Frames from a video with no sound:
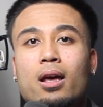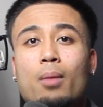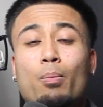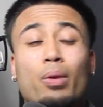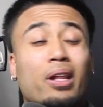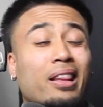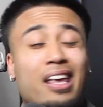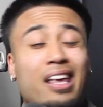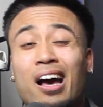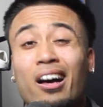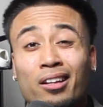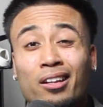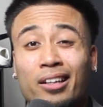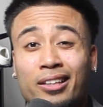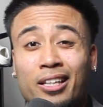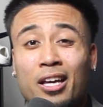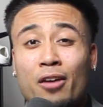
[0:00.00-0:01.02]
but in the
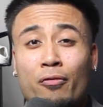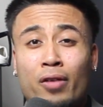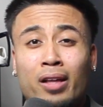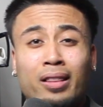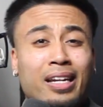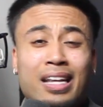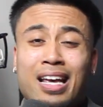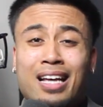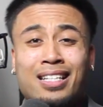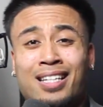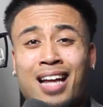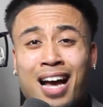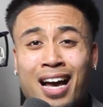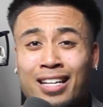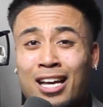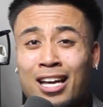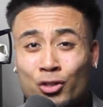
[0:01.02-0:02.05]
unlikely event that he has
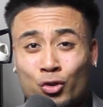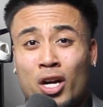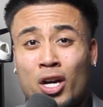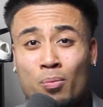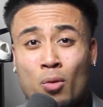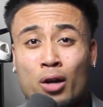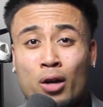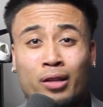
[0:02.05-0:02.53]
not yet trademarked